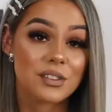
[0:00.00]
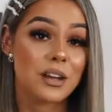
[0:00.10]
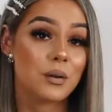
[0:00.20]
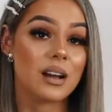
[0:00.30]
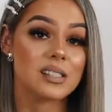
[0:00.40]

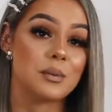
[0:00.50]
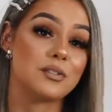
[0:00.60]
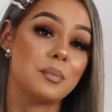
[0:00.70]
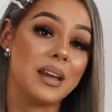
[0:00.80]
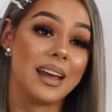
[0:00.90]
Thank you guys so much
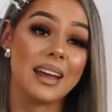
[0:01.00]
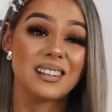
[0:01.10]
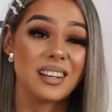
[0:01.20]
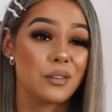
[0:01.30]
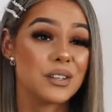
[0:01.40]
for being here,
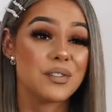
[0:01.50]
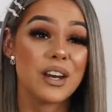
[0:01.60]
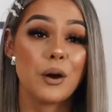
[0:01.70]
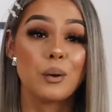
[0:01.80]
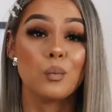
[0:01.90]
clicking on this
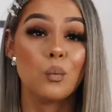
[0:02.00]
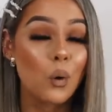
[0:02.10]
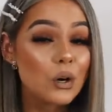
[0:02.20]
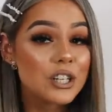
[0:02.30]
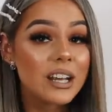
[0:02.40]
video and
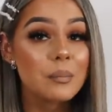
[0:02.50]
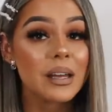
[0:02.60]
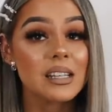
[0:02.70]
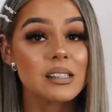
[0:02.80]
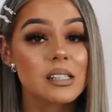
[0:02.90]
watching. It
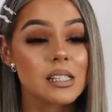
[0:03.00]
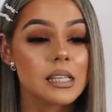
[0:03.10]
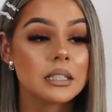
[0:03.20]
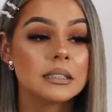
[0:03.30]
means